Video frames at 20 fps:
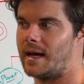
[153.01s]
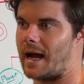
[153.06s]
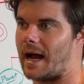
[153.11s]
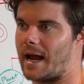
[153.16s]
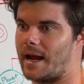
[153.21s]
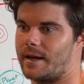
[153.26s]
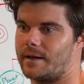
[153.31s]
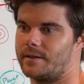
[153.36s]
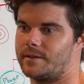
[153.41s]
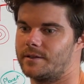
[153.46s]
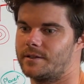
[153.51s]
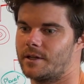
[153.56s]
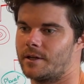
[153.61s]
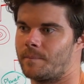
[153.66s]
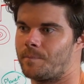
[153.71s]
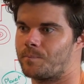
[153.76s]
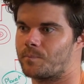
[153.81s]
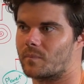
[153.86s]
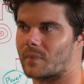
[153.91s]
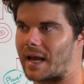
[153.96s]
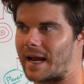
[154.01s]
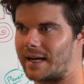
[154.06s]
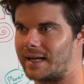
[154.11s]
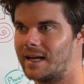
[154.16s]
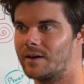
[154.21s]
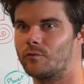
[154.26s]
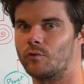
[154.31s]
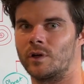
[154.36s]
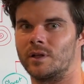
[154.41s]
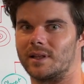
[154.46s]
And at
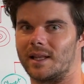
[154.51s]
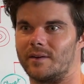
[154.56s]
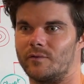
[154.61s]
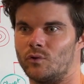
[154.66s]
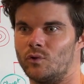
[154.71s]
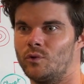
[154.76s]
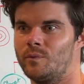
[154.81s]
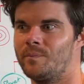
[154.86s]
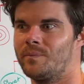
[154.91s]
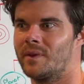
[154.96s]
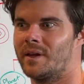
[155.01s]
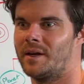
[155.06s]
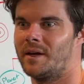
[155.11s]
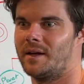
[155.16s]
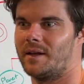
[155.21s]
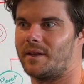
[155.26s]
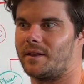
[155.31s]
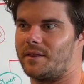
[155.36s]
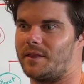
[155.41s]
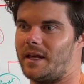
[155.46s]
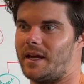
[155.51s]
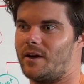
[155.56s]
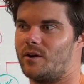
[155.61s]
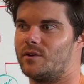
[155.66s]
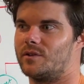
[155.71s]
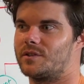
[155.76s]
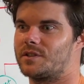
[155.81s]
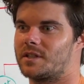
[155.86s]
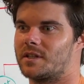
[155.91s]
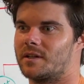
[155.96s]
every level,
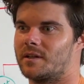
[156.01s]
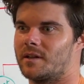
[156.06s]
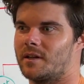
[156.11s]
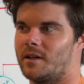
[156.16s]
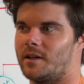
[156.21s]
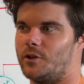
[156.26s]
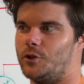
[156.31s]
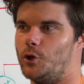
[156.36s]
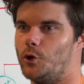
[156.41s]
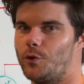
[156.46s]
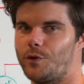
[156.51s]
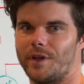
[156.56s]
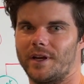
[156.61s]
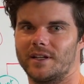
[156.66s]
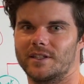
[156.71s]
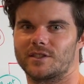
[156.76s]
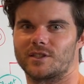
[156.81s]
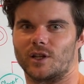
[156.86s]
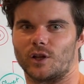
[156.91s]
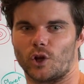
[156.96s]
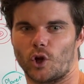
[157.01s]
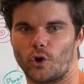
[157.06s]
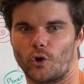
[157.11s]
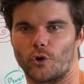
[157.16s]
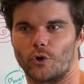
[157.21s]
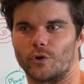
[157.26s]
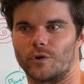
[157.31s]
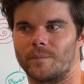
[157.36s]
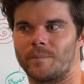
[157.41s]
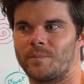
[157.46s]
there's new things to
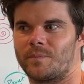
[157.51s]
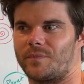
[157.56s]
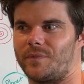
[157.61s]
learn.